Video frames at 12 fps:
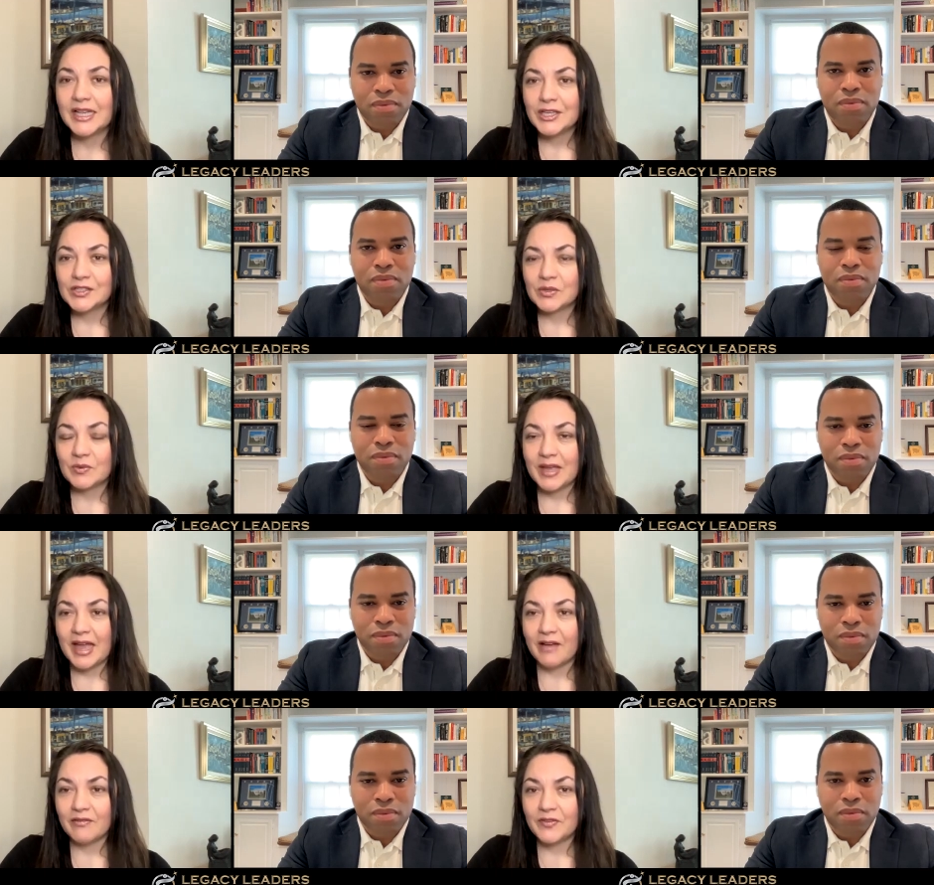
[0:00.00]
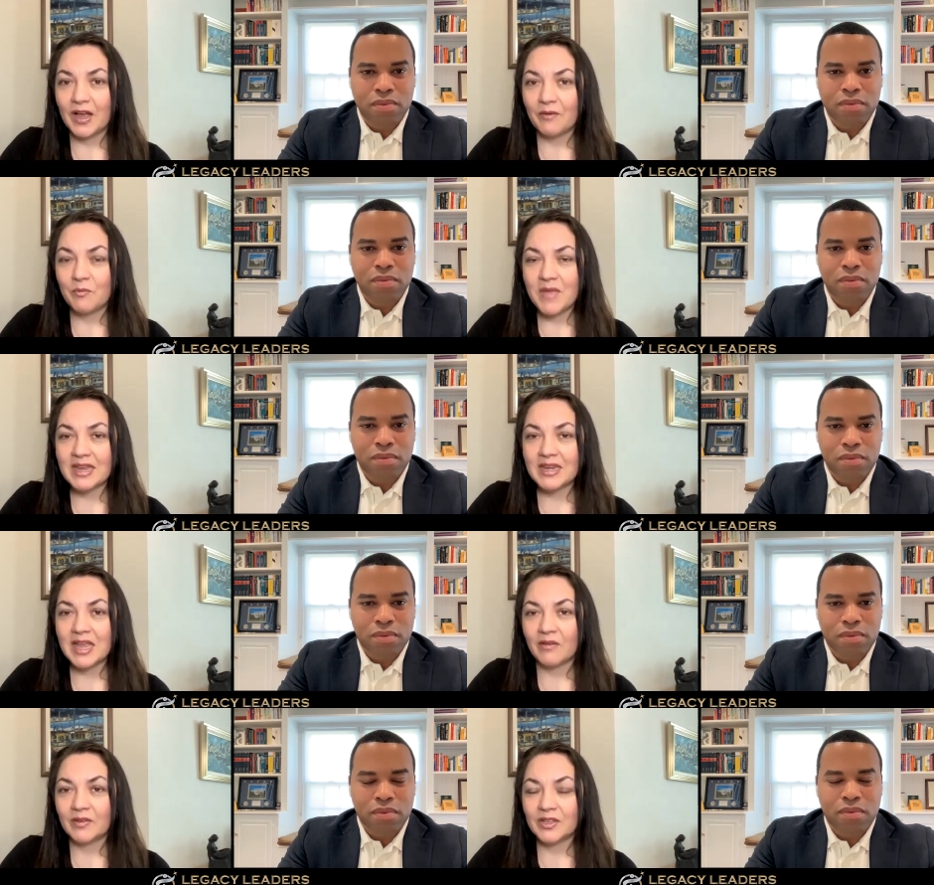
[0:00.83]
Speaker 1: So we have uh, many
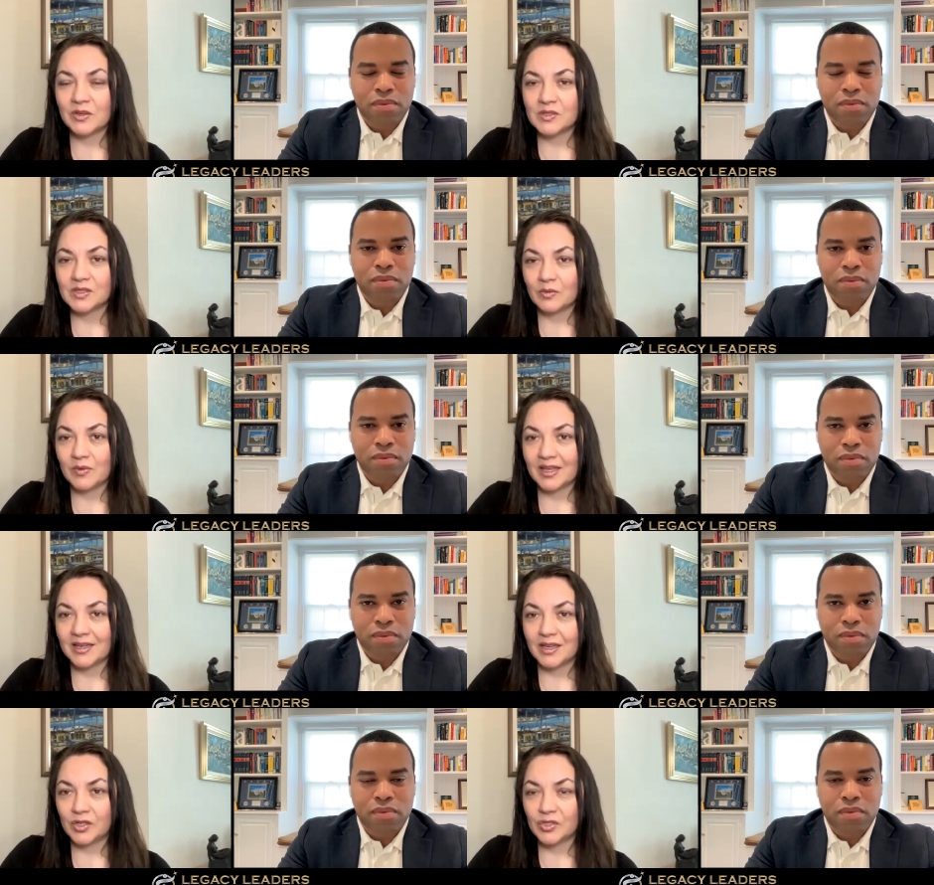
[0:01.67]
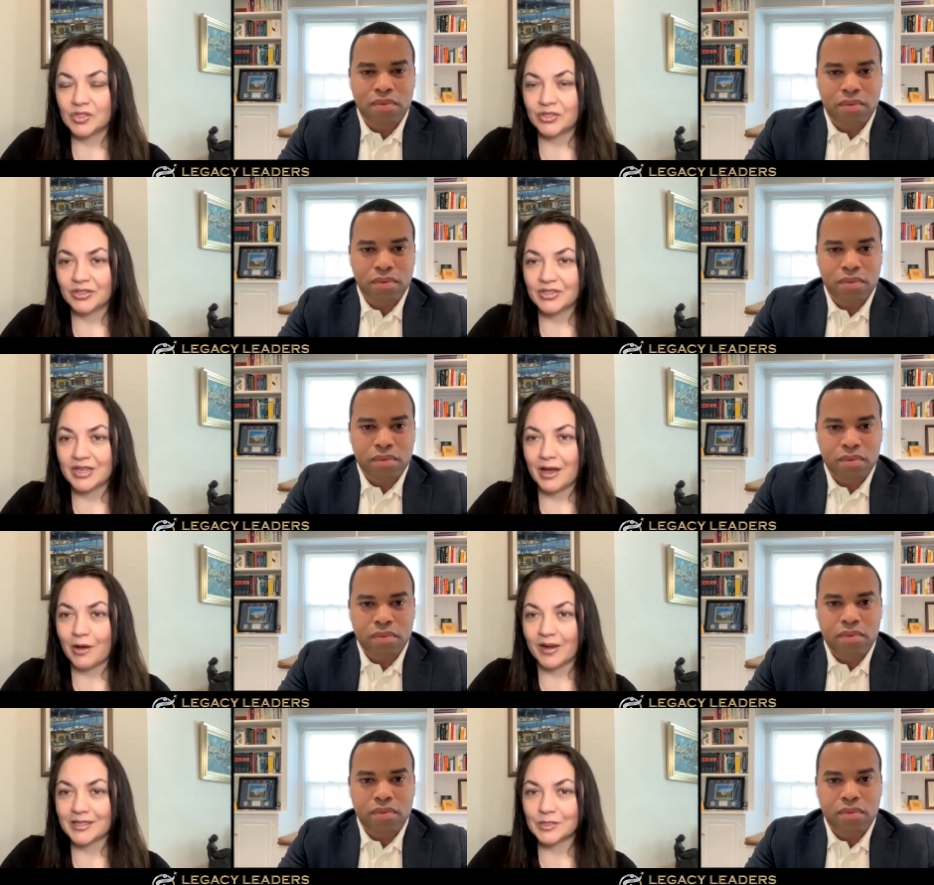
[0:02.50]
avenues that we can insert
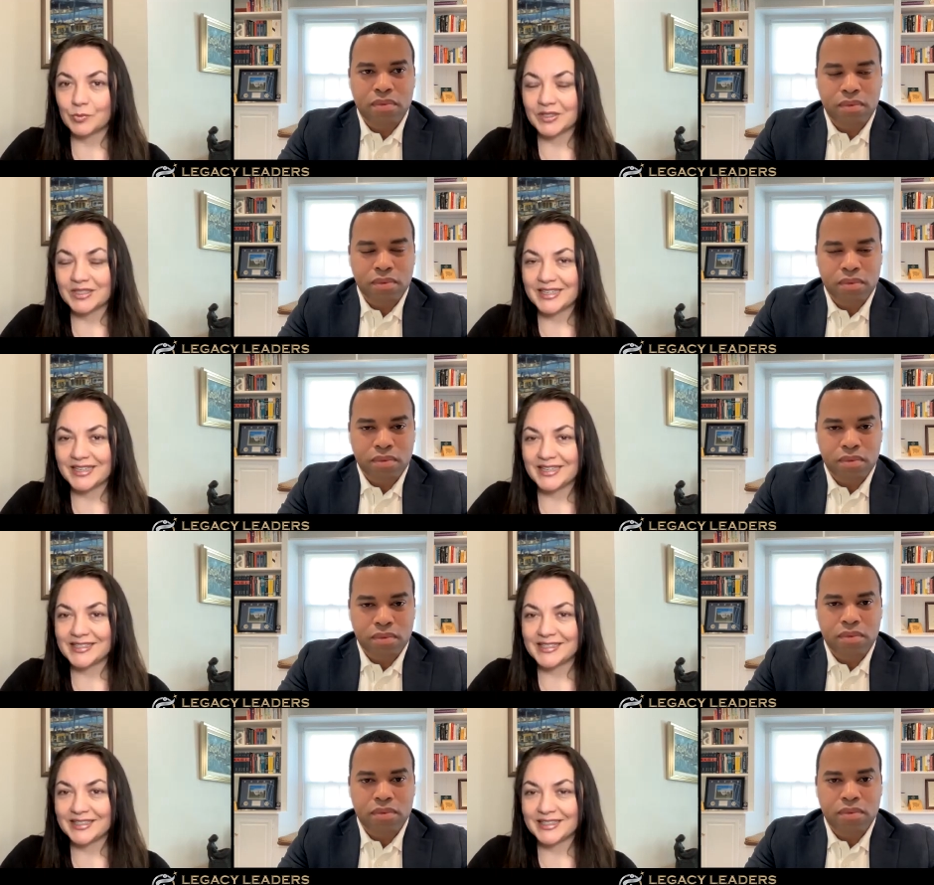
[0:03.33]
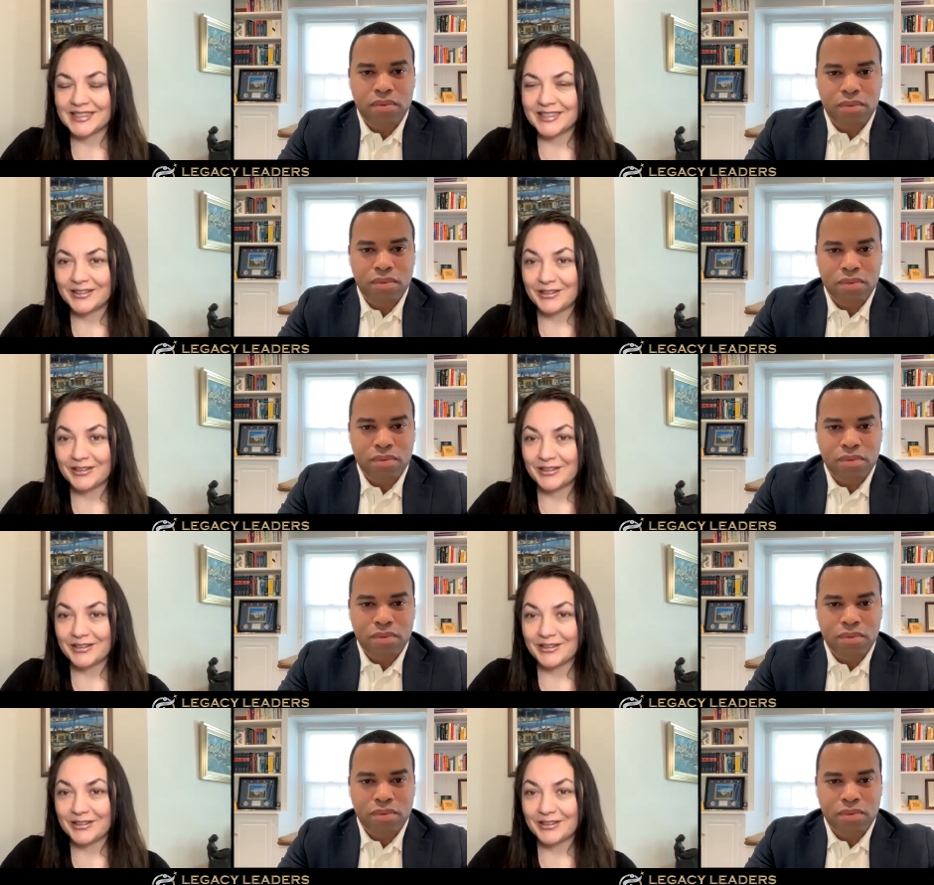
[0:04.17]
our expertise and